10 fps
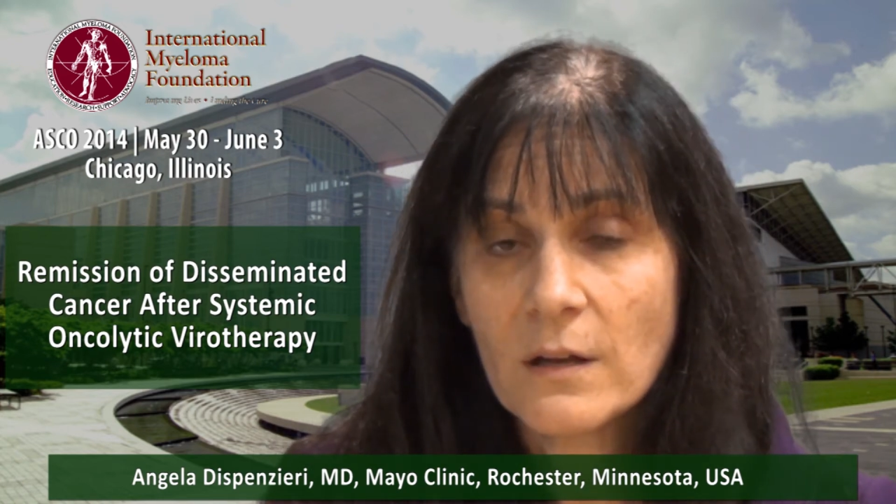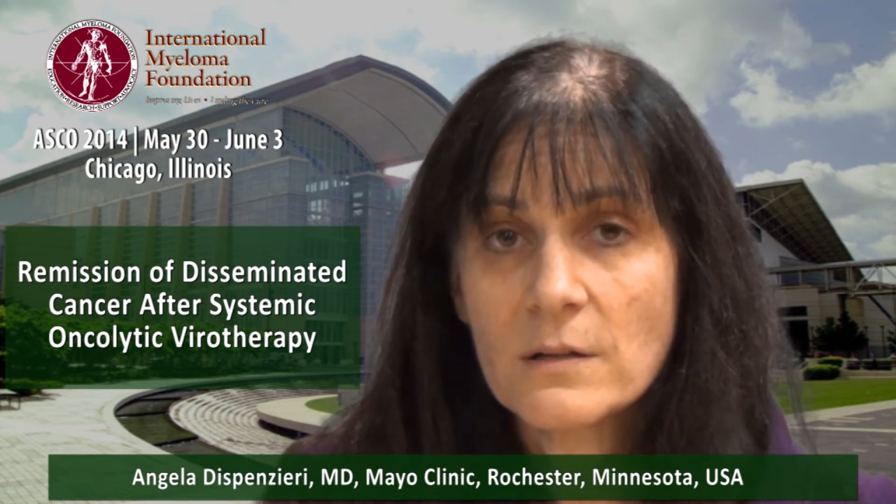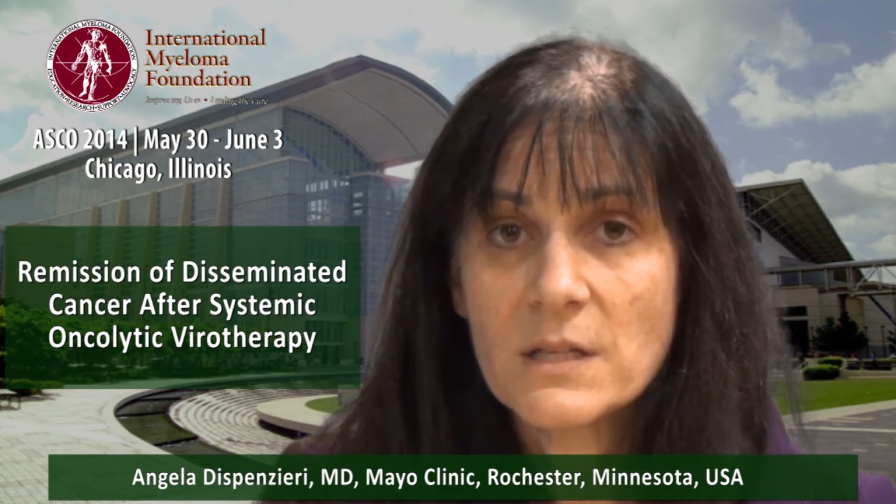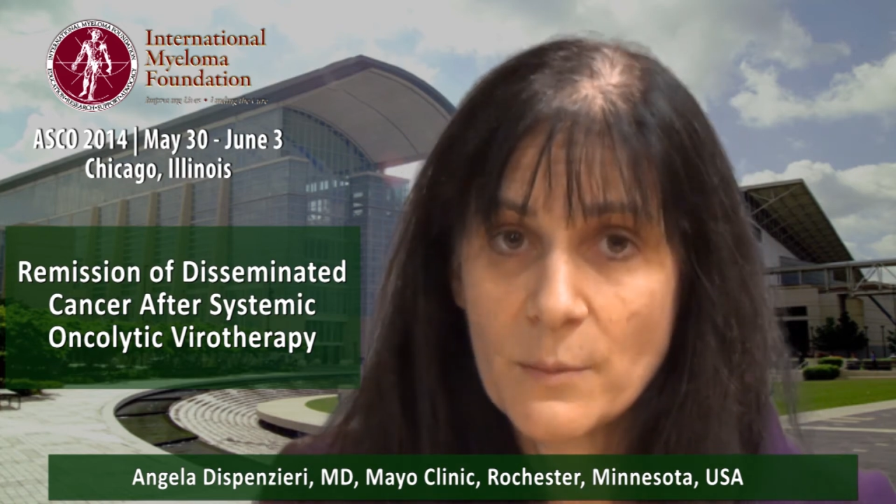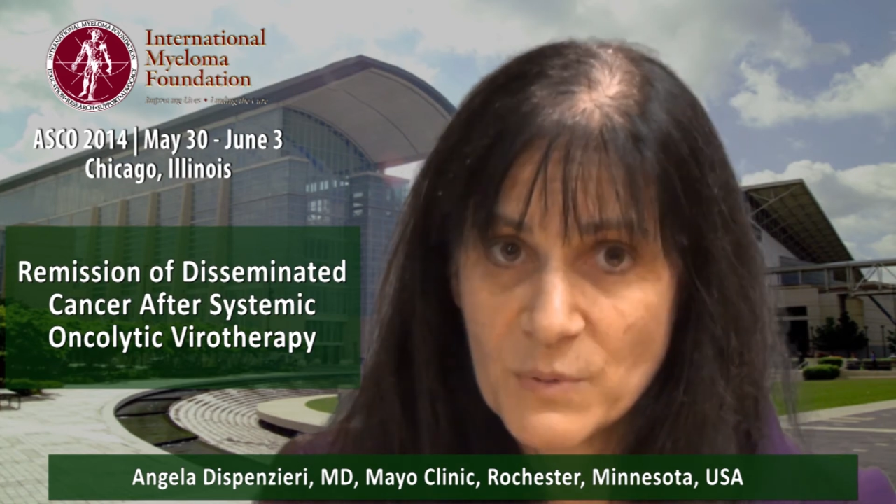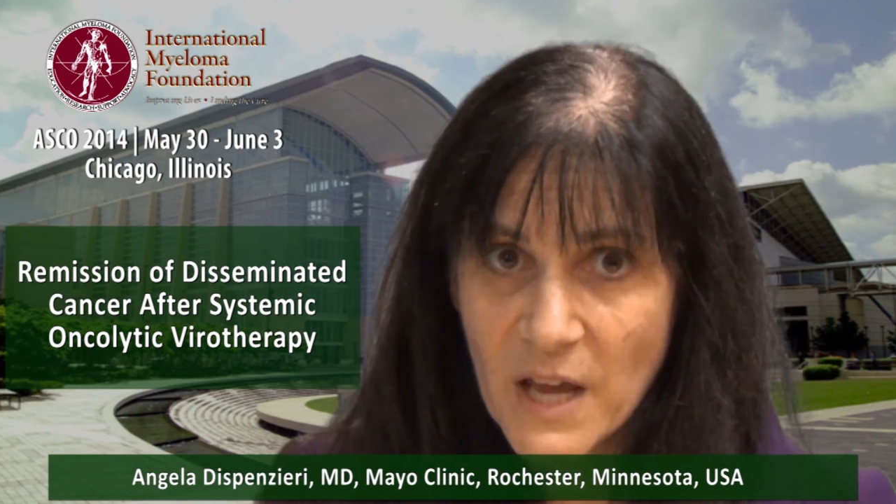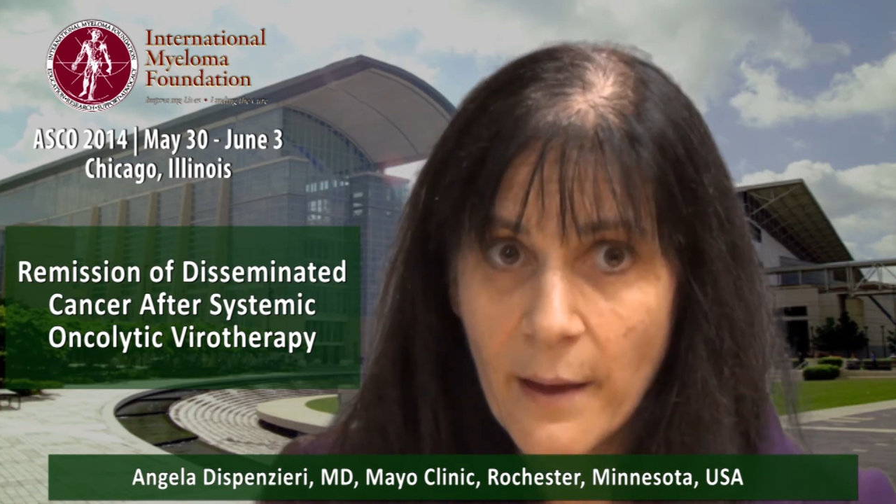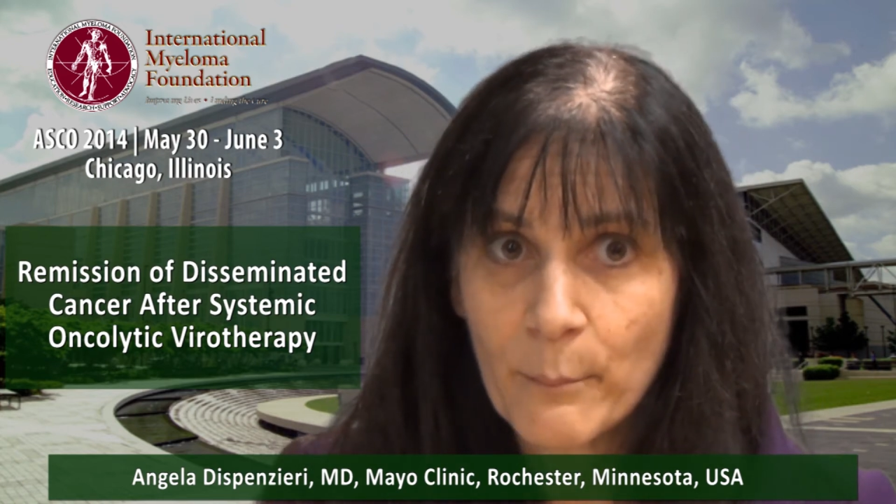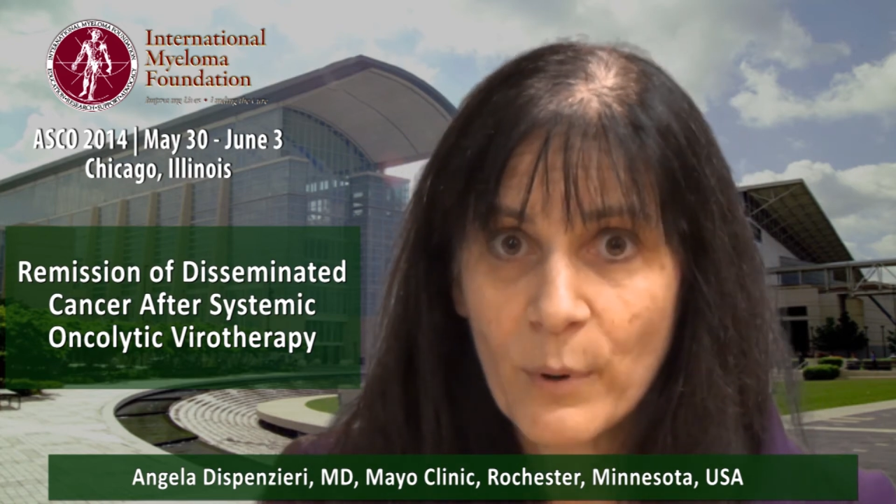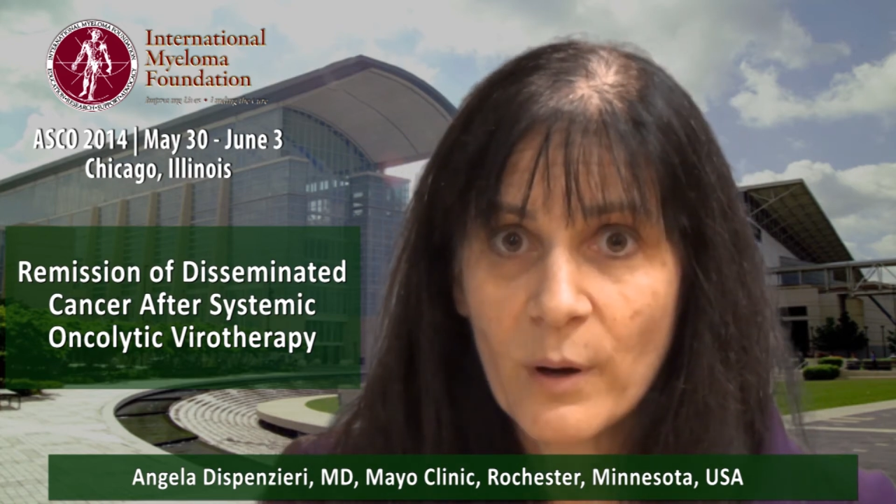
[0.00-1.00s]
in
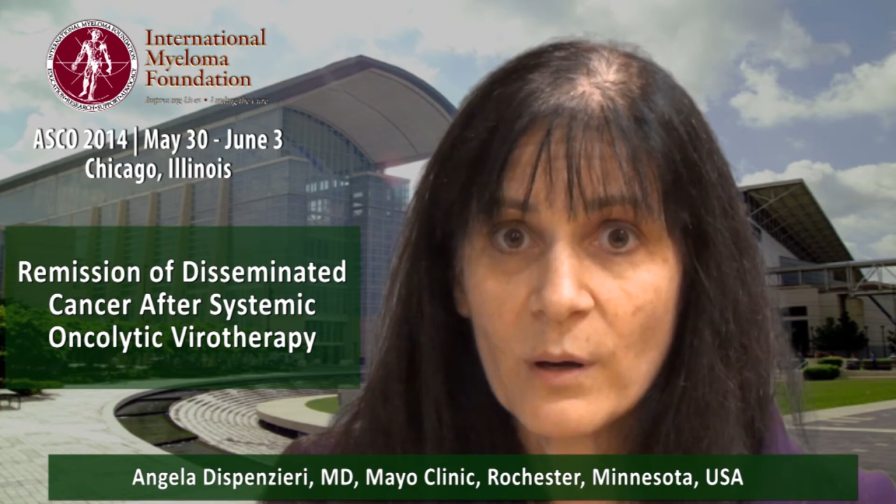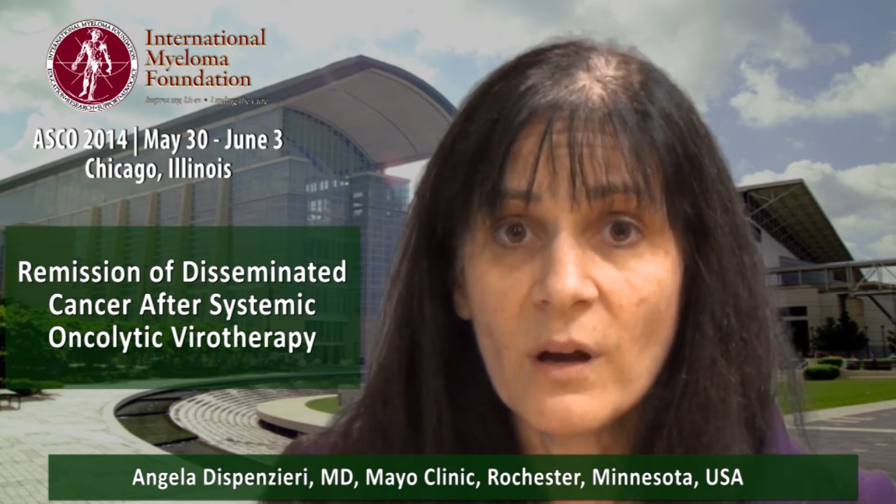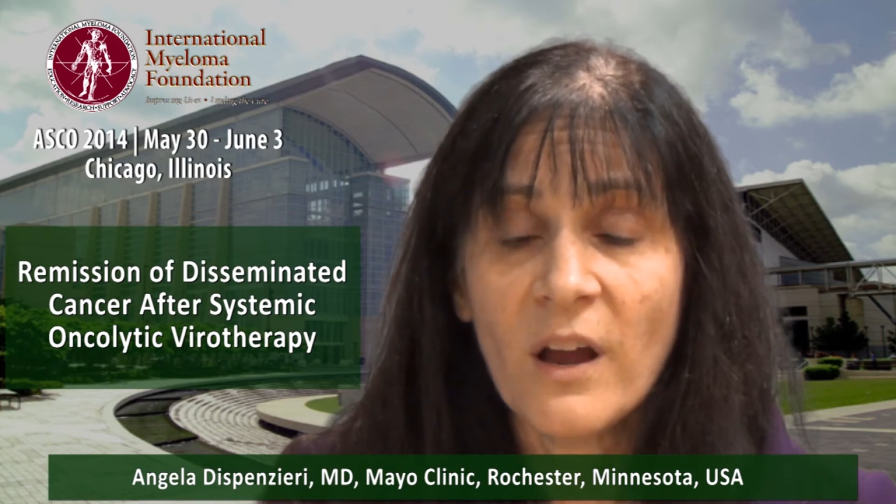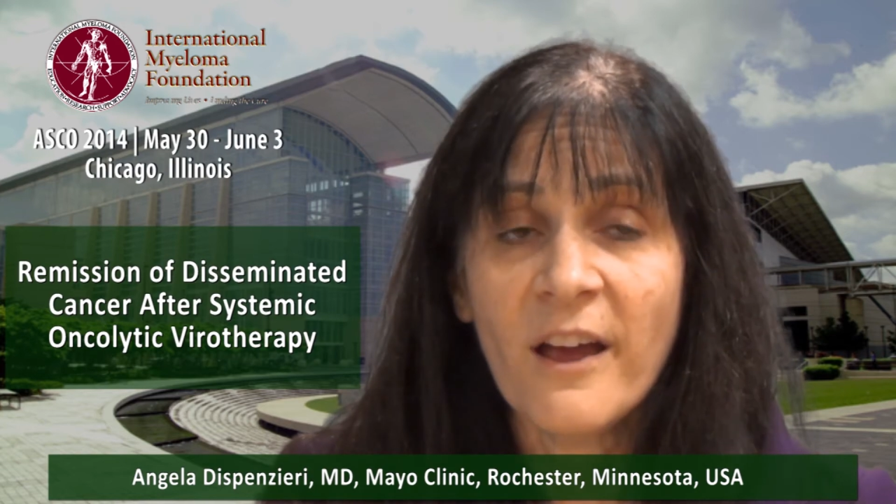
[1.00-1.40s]
September.